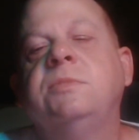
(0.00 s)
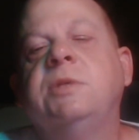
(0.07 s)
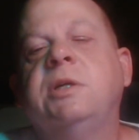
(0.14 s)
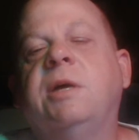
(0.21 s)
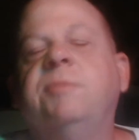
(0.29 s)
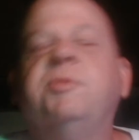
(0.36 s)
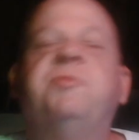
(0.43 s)

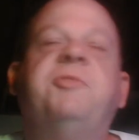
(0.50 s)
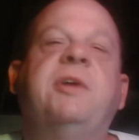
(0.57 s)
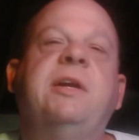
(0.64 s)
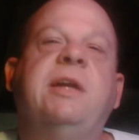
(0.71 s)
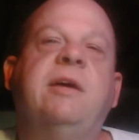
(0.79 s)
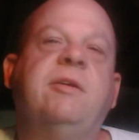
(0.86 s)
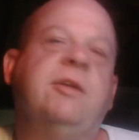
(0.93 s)
Come to
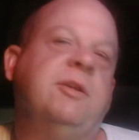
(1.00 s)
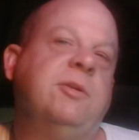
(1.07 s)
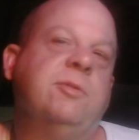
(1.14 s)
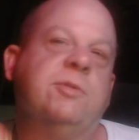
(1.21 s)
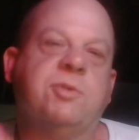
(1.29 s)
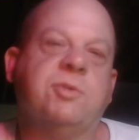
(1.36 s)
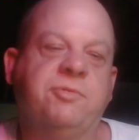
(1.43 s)
find out, I
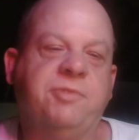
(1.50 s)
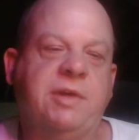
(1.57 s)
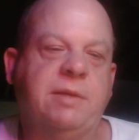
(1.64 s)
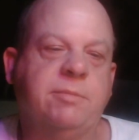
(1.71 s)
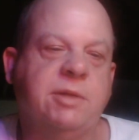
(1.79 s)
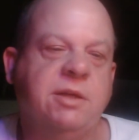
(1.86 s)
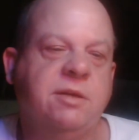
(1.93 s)
know his whole
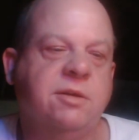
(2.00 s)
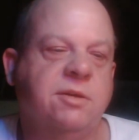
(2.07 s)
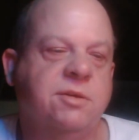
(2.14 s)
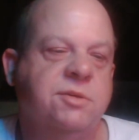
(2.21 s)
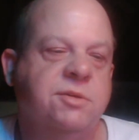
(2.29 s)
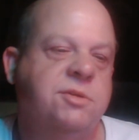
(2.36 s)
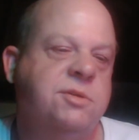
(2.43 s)
family
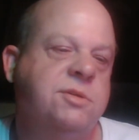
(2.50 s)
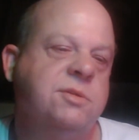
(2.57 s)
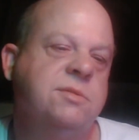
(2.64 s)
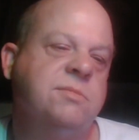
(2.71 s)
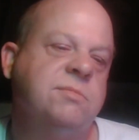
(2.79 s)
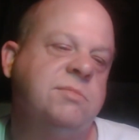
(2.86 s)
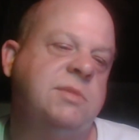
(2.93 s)
because
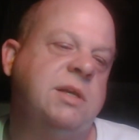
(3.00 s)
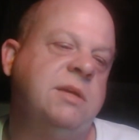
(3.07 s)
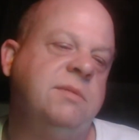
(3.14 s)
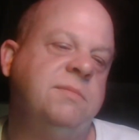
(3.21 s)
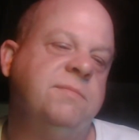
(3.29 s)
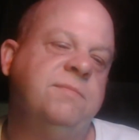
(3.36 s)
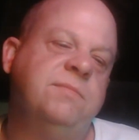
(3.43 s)

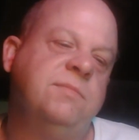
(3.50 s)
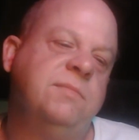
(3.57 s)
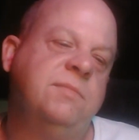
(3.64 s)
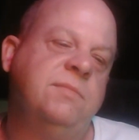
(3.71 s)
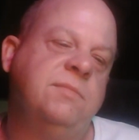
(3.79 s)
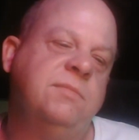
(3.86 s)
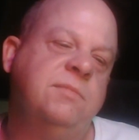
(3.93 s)
they
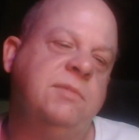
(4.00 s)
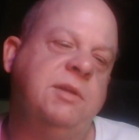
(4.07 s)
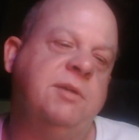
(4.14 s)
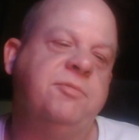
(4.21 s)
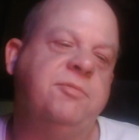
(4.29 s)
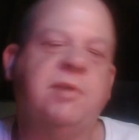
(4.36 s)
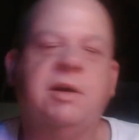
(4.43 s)

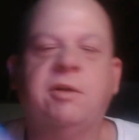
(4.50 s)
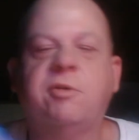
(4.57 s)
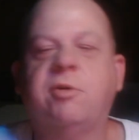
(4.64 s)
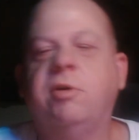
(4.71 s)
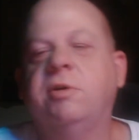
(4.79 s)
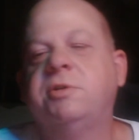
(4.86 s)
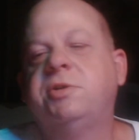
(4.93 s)
live right
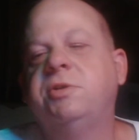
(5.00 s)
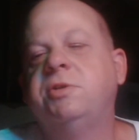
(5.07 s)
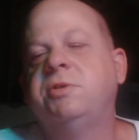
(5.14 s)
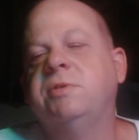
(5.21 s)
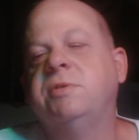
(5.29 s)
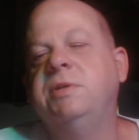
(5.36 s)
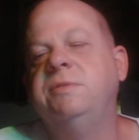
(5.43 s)
across the
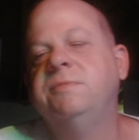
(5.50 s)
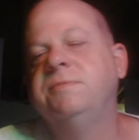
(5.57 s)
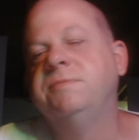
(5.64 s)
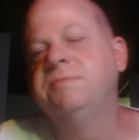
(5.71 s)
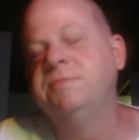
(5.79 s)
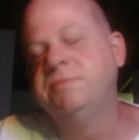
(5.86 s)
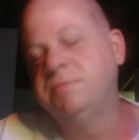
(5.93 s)
street.
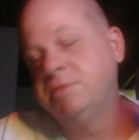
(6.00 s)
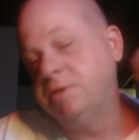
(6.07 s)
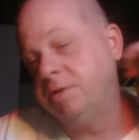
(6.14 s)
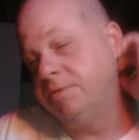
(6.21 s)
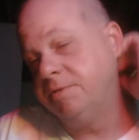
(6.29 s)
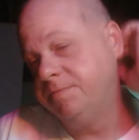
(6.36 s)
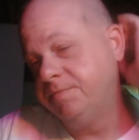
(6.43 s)

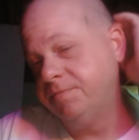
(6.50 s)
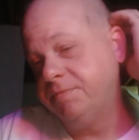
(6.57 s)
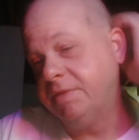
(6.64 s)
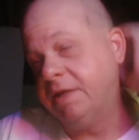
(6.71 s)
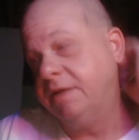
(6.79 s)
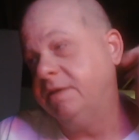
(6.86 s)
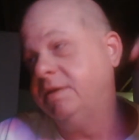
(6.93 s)
So,
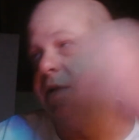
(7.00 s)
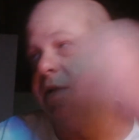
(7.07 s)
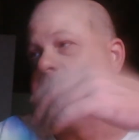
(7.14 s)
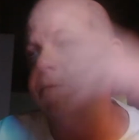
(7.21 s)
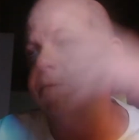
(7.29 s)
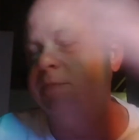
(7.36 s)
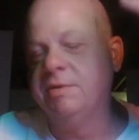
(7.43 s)
not
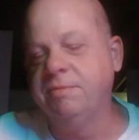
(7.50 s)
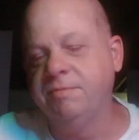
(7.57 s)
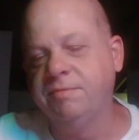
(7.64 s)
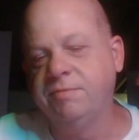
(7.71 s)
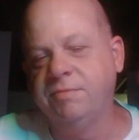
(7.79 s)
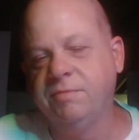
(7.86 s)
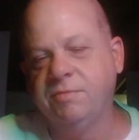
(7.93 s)
here, but
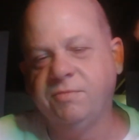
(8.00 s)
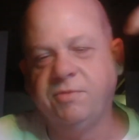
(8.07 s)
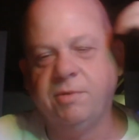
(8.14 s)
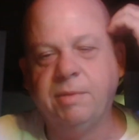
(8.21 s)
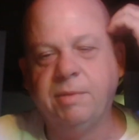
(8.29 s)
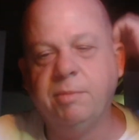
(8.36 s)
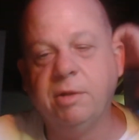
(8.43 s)

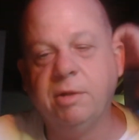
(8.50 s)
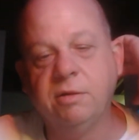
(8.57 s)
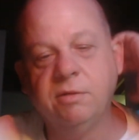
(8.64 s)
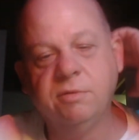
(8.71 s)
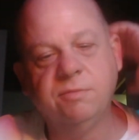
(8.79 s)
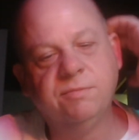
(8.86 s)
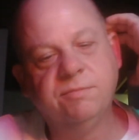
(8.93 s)
from my
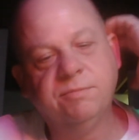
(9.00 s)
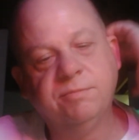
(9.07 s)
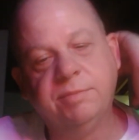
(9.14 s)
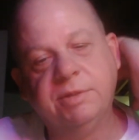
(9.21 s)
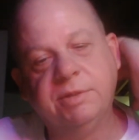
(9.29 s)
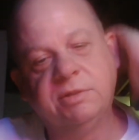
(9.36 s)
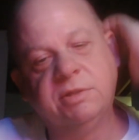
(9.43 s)
mother.
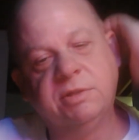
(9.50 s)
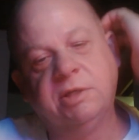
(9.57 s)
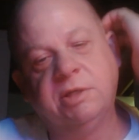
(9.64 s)
But,